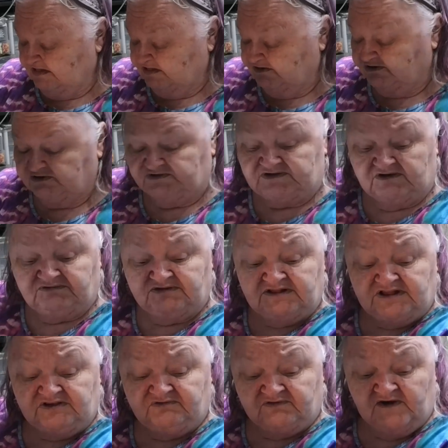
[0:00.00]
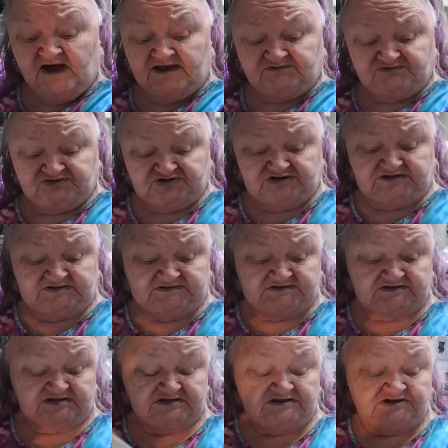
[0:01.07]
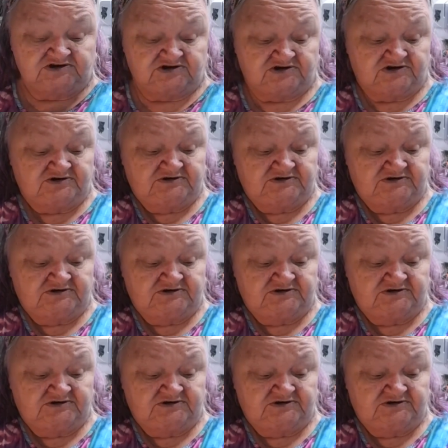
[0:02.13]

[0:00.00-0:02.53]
there's 75 sheets in here.